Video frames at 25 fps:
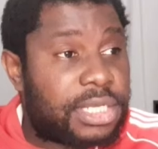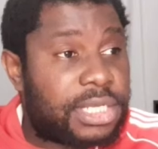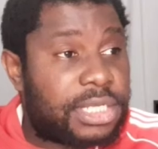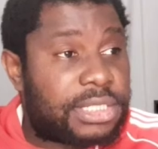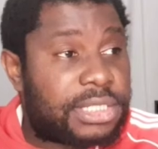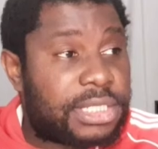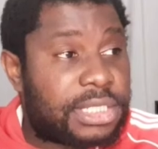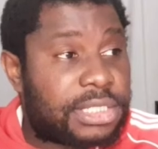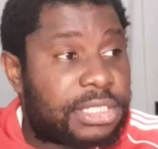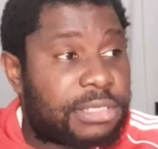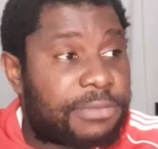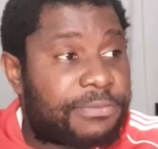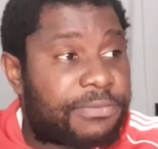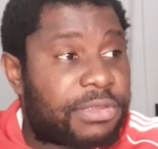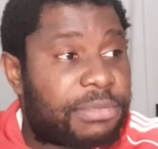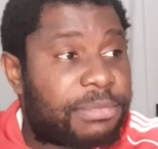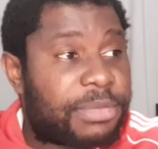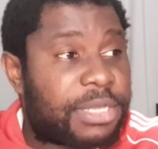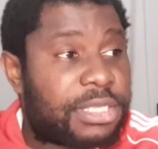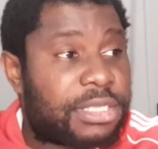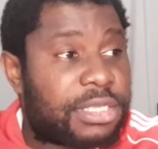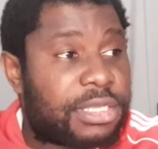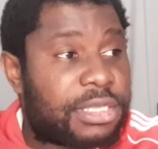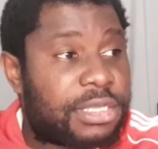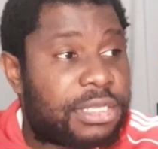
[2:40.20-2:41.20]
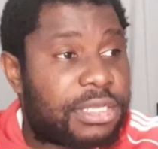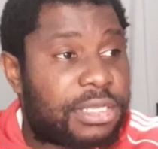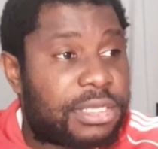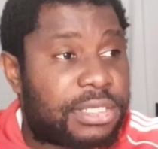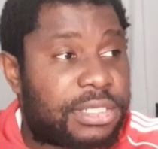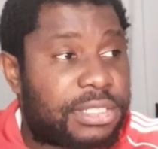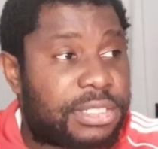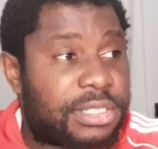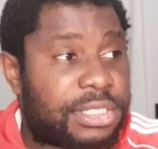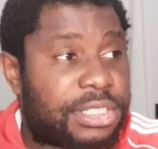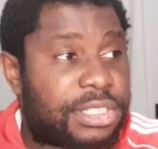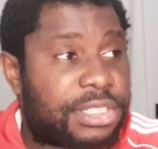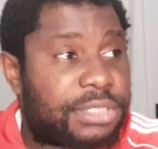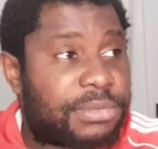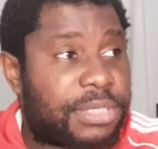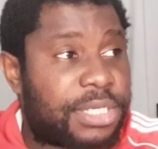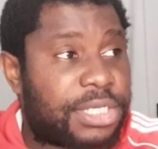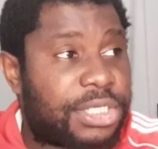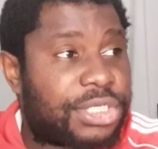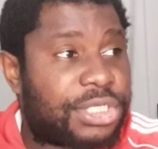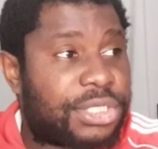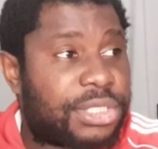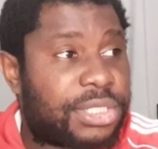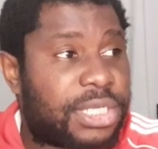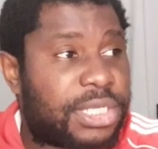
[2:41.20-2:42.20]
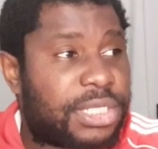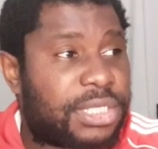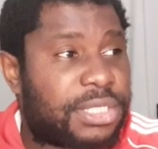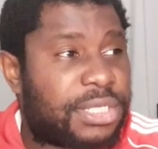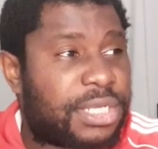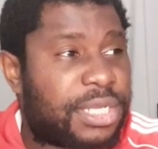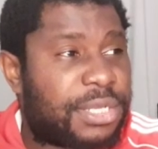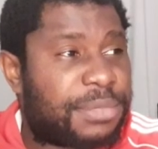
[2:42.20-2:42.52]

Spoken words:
He said something about the situation